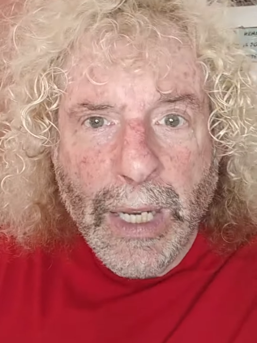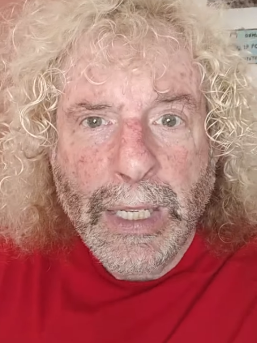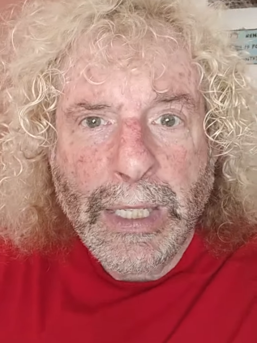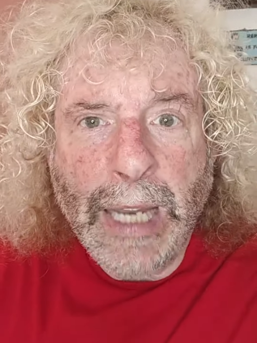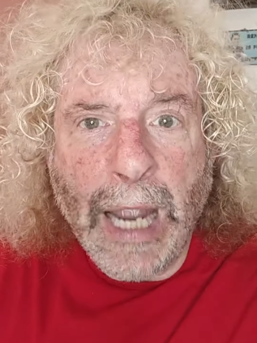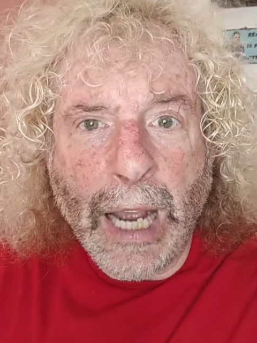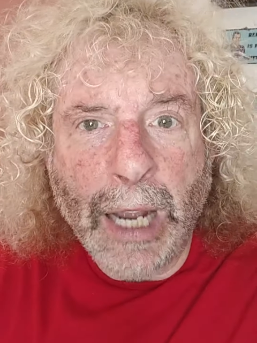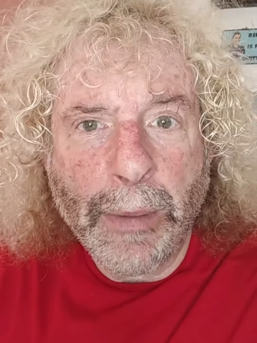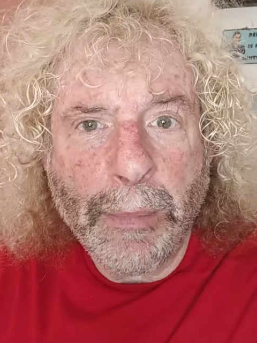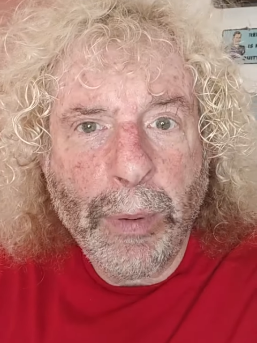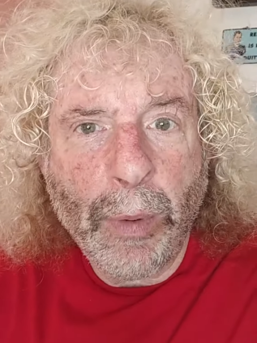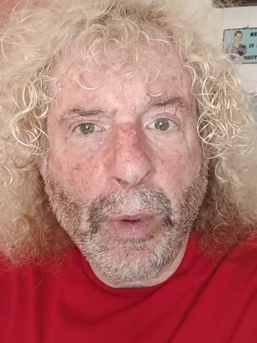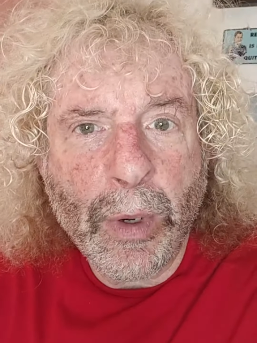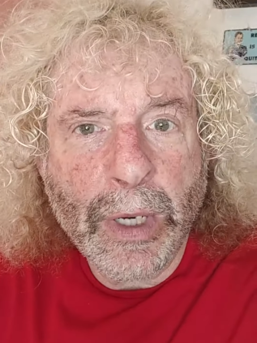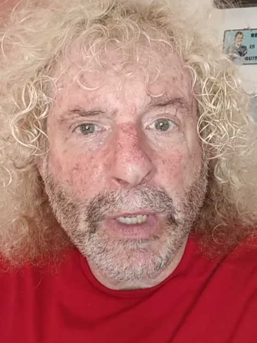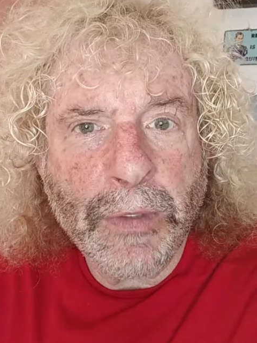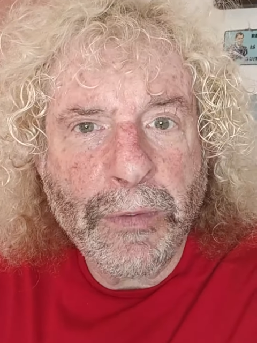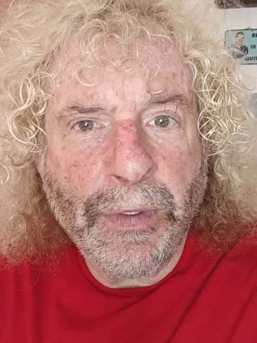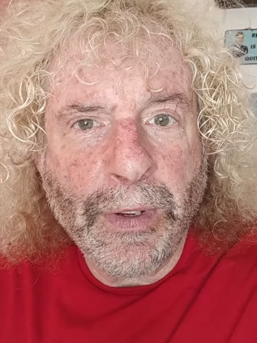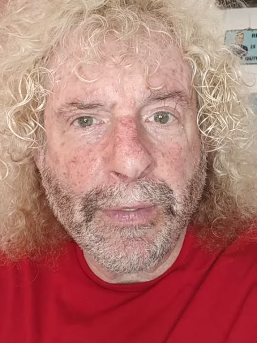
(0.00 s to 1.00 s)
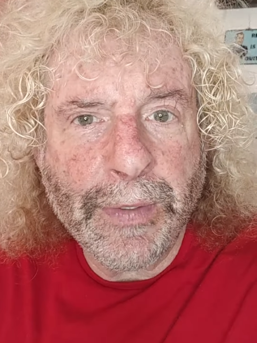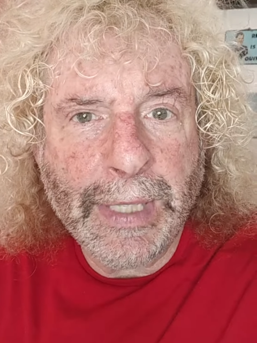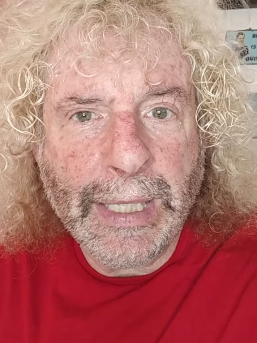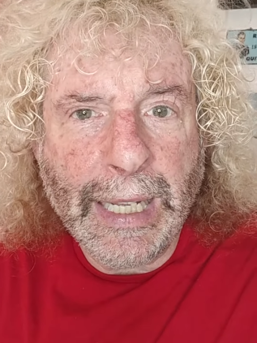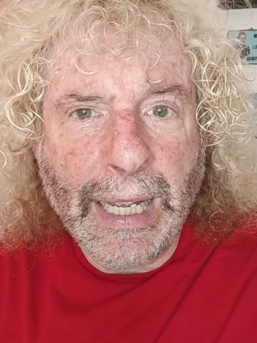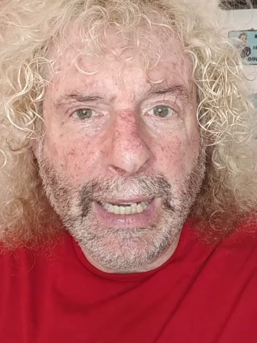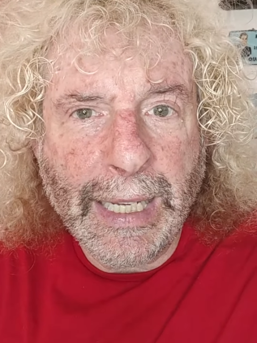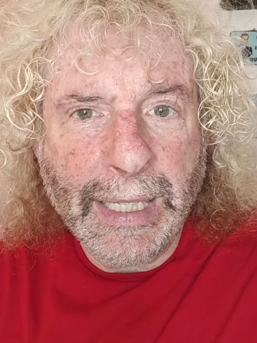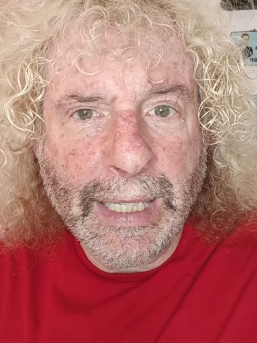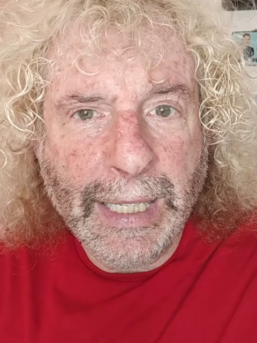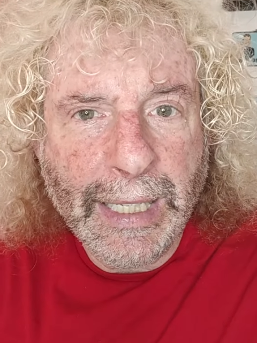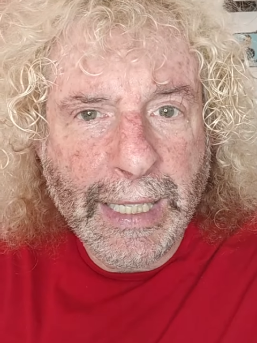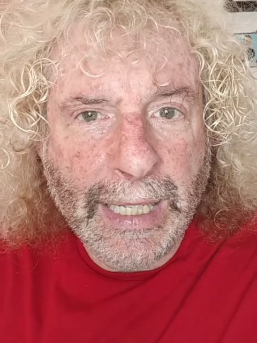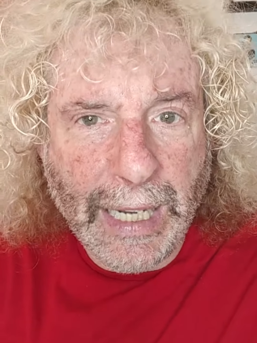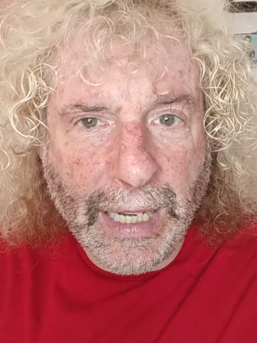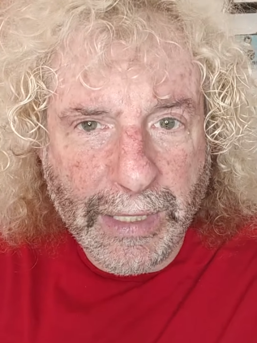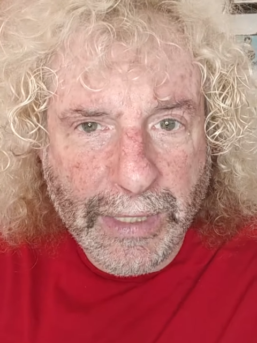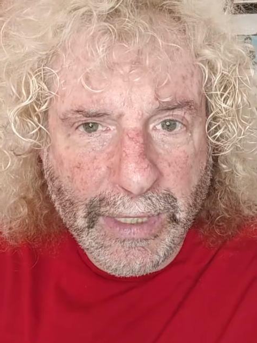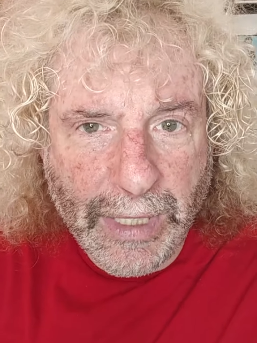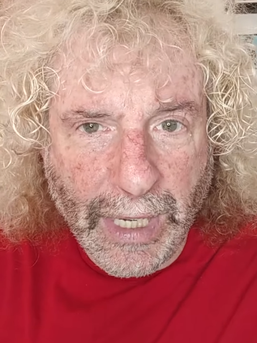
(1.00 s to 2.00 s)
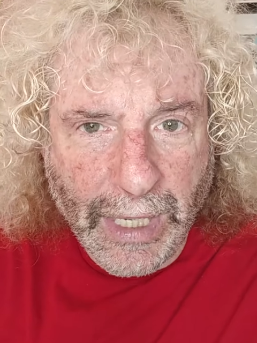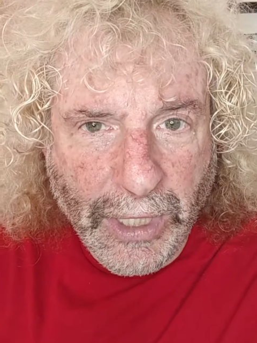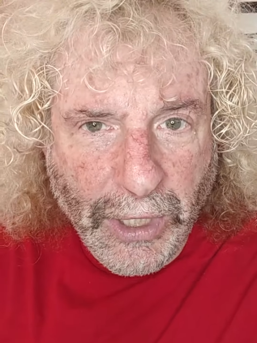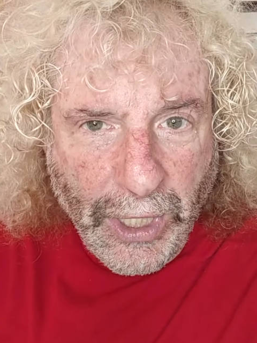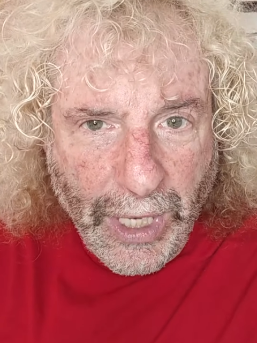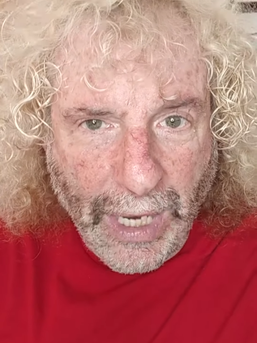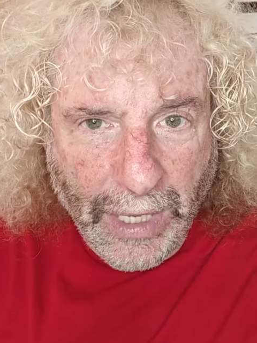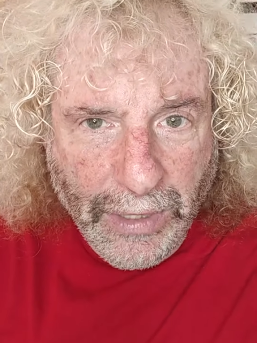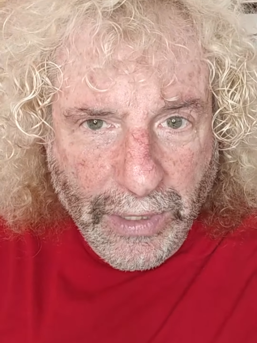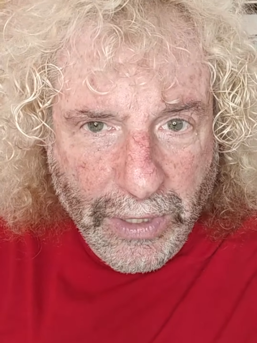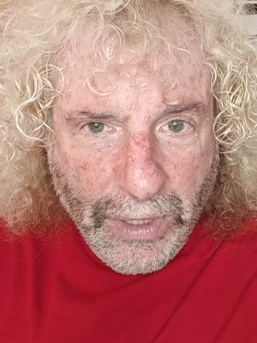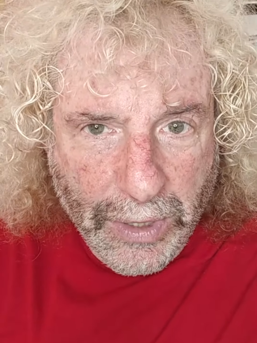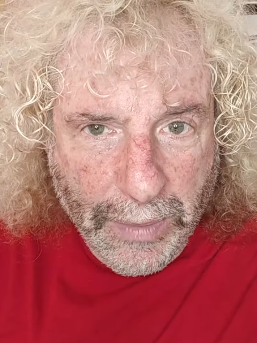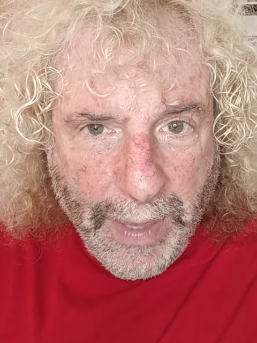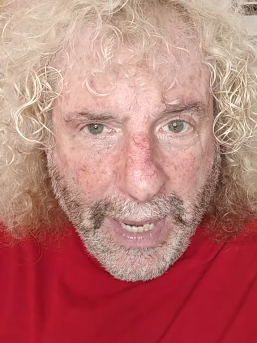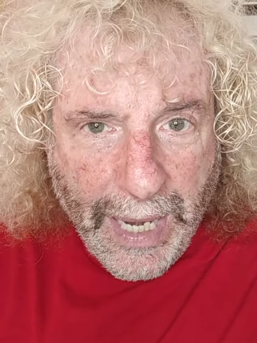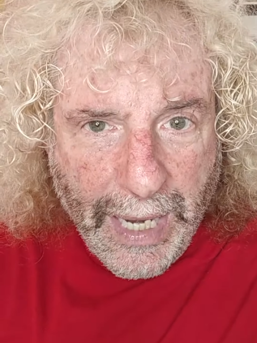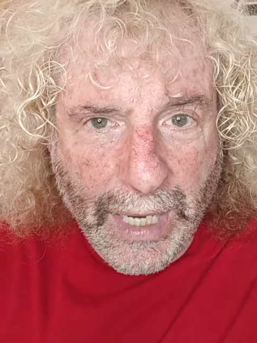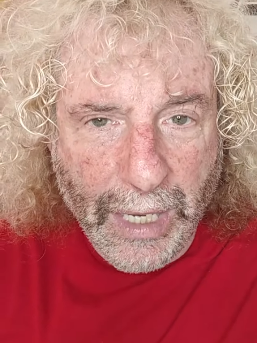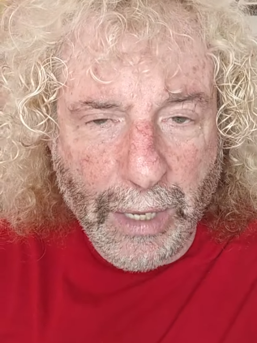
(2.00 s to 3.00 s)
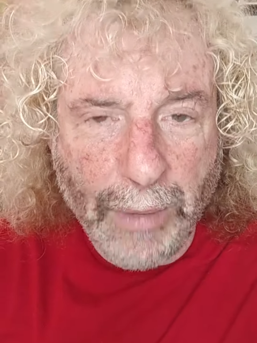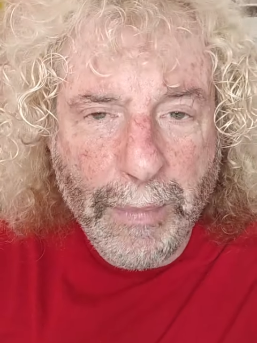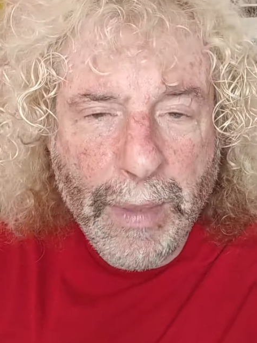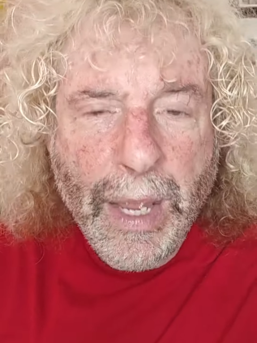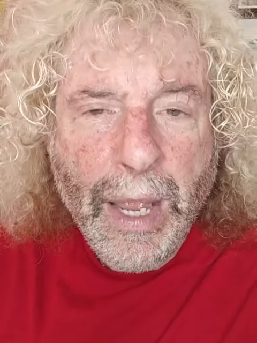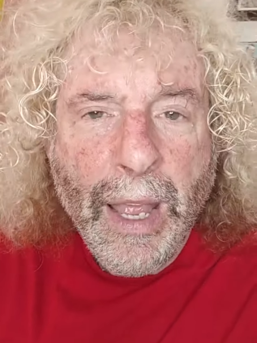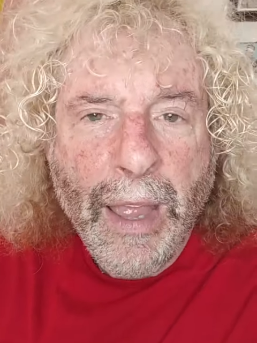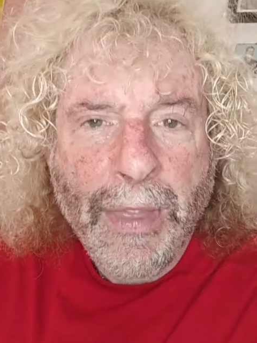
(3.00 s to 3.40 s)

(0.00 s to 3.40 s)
Downpours, vivid lightning, the outside chances of hail.